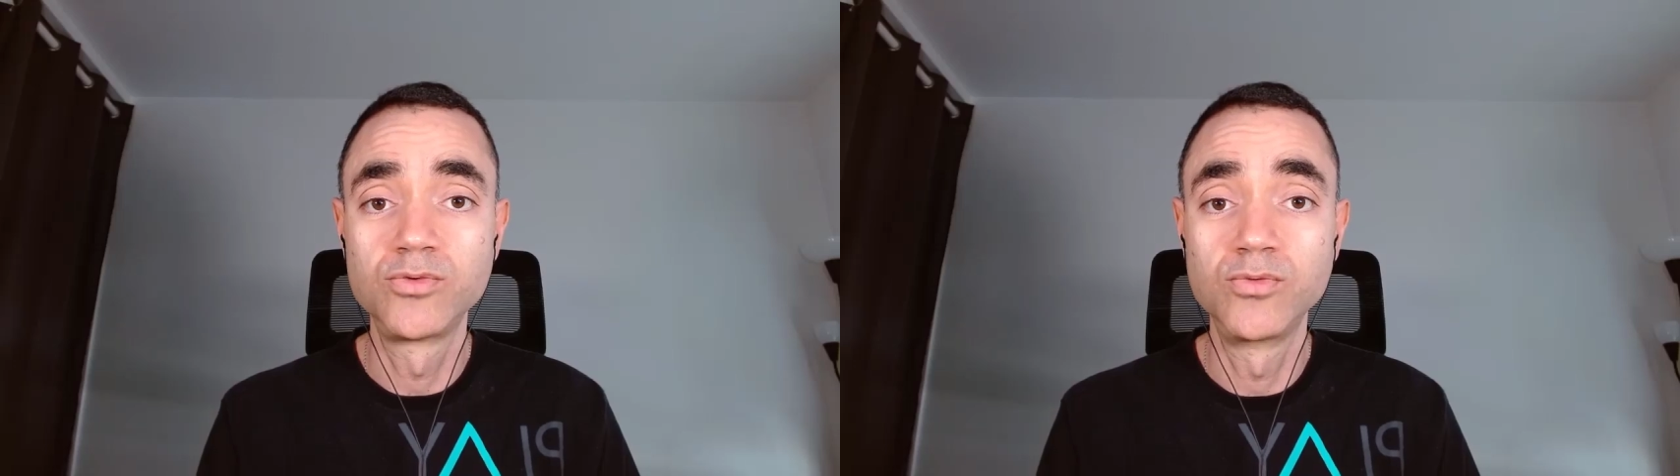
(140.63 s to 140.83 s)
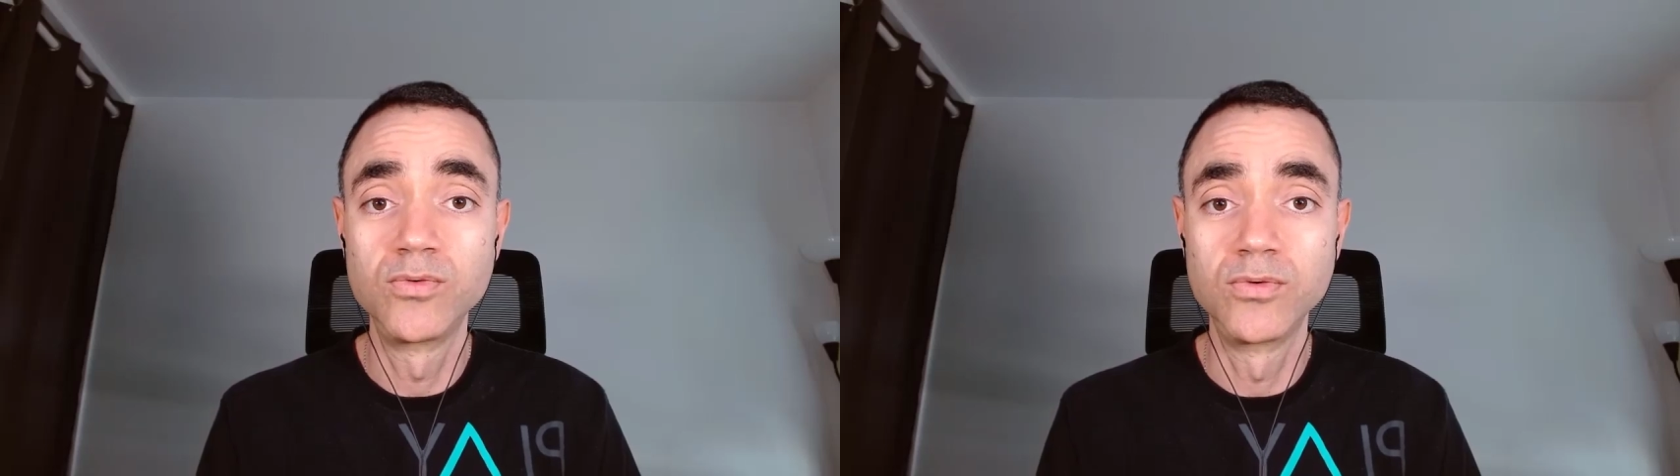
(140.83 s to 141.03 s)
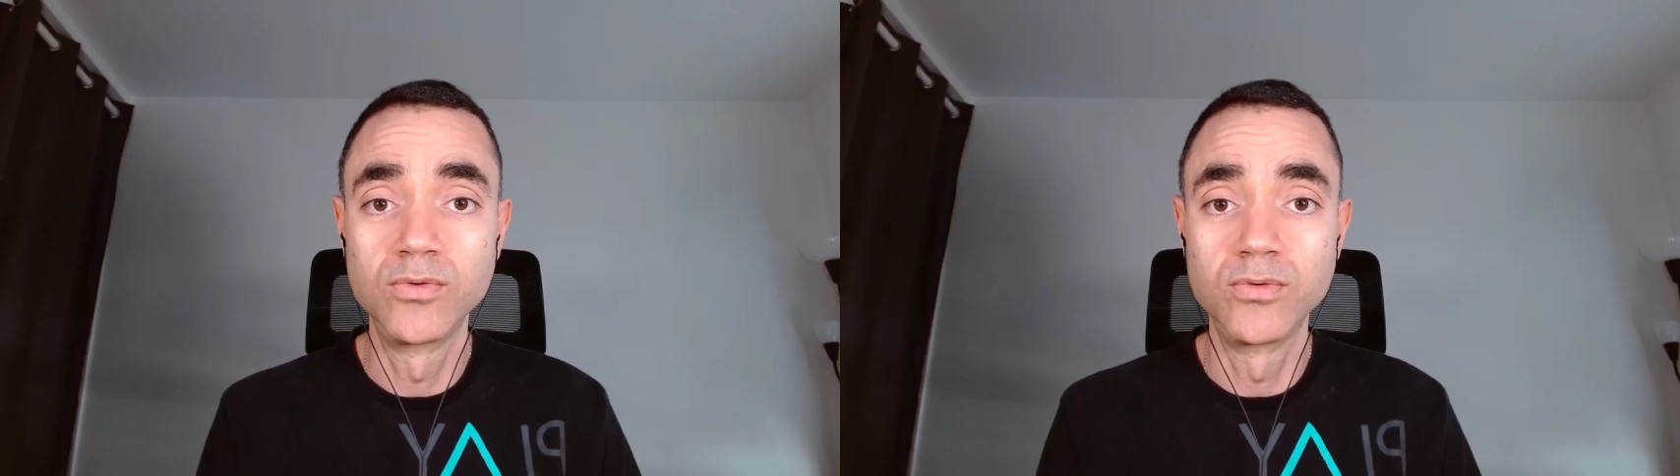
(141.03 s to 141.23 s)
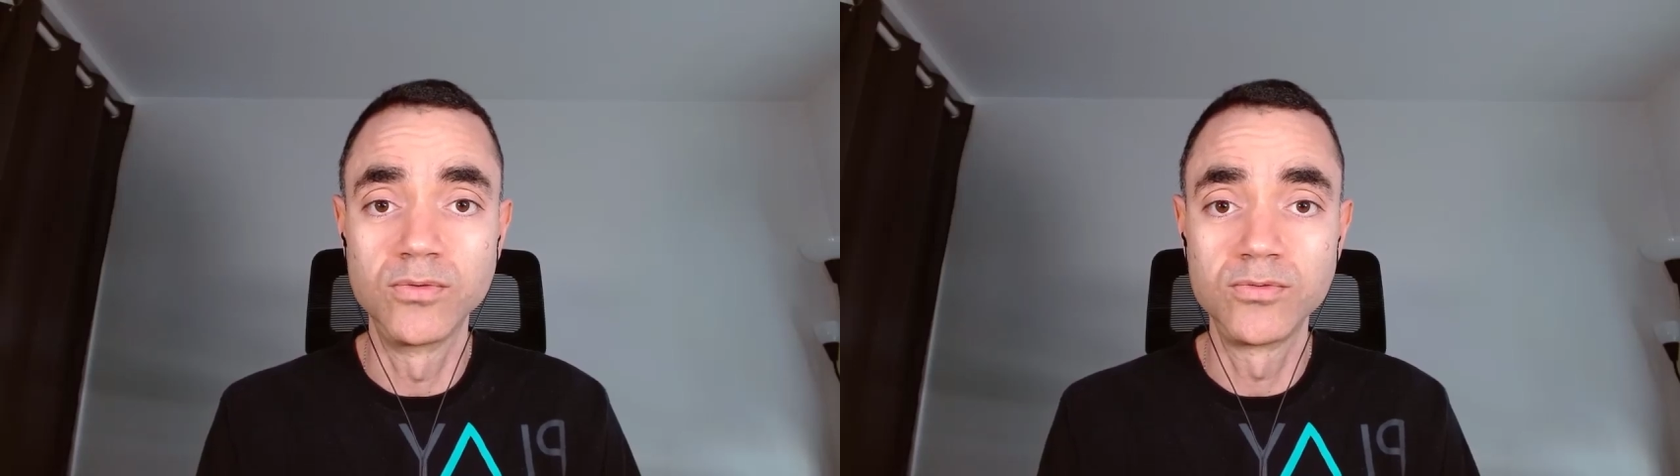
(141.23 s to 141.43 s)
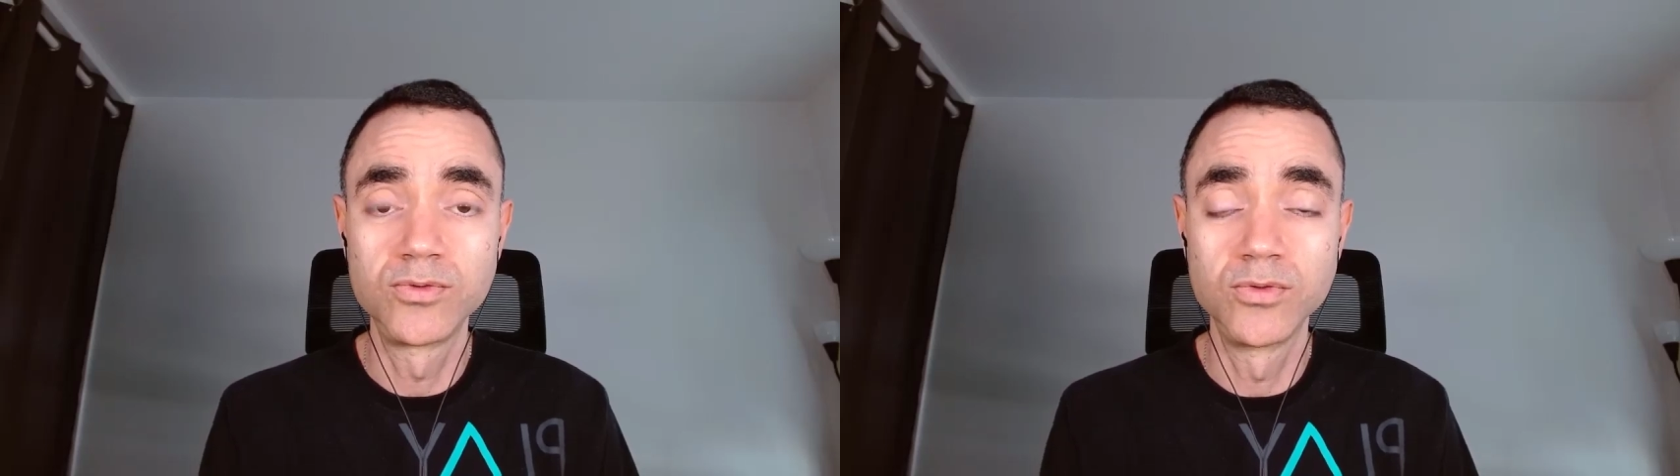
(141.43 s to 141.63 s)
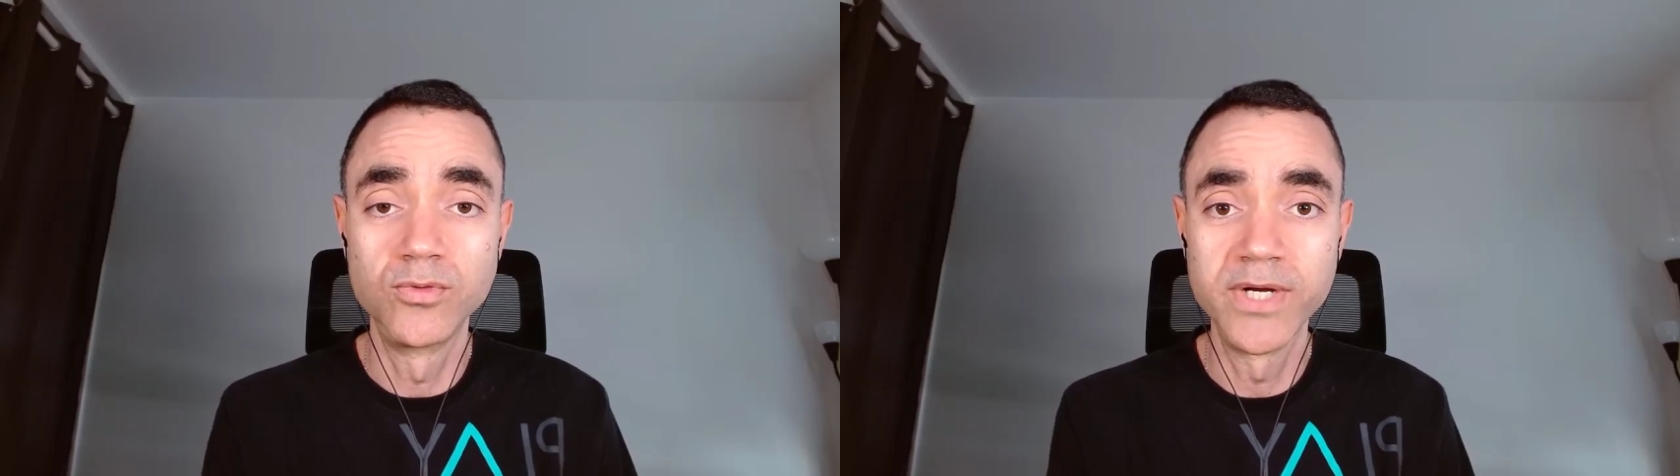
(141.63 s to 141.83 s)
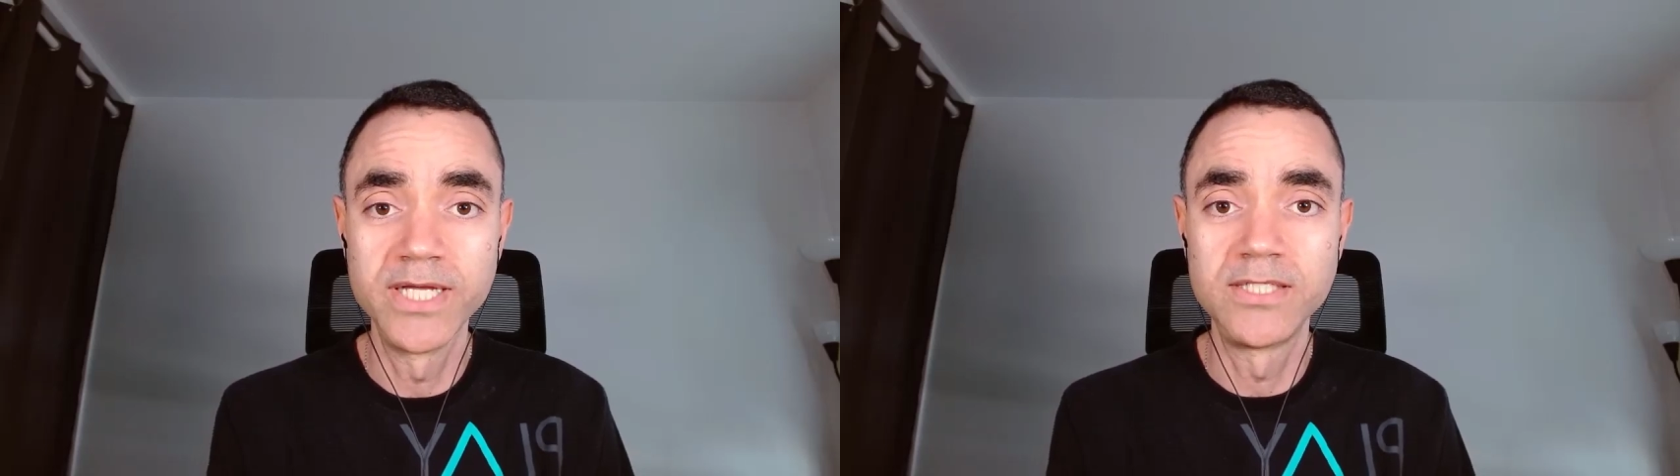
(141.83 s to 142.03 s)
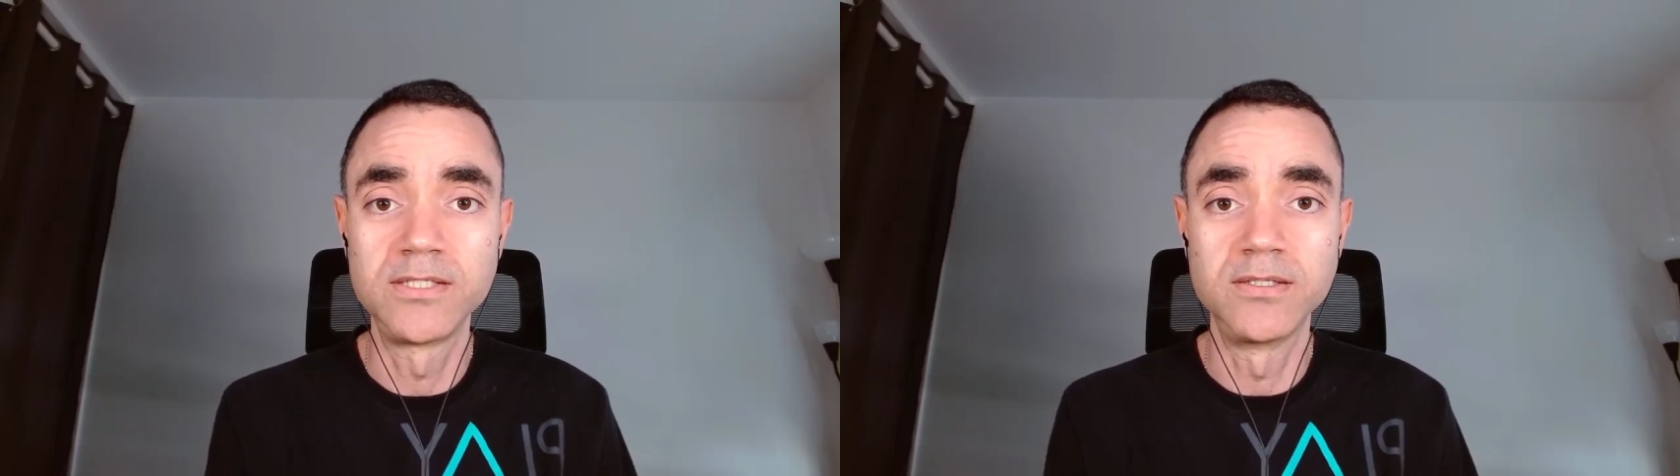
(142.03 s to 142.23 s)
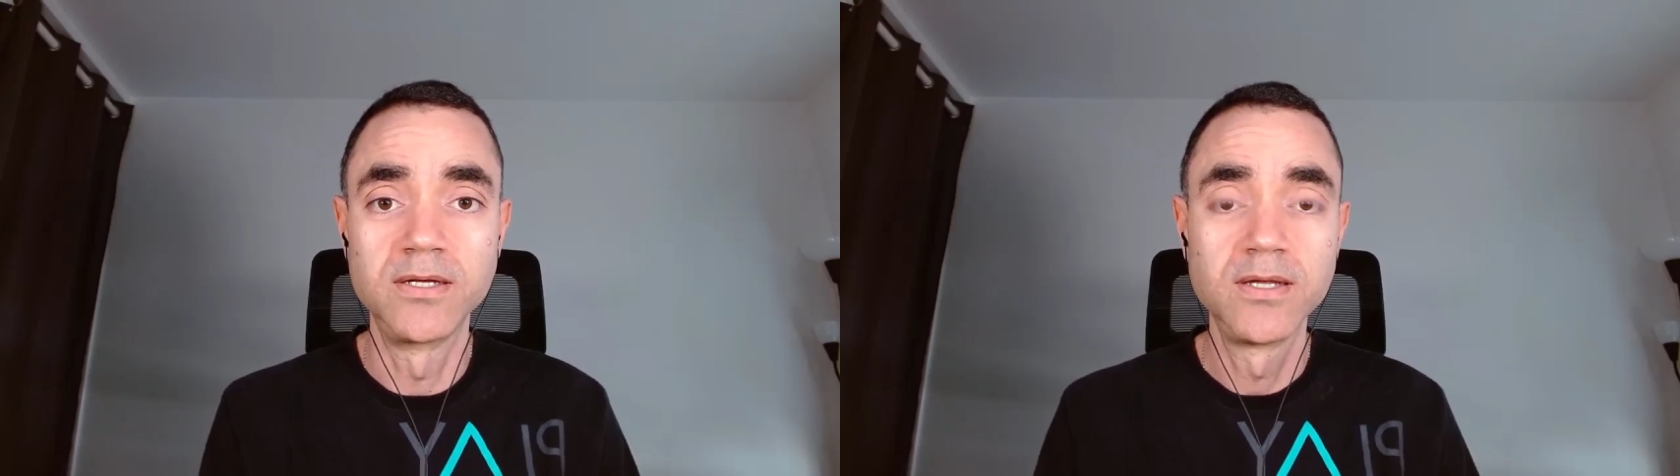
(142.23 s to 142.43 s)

to, to reach.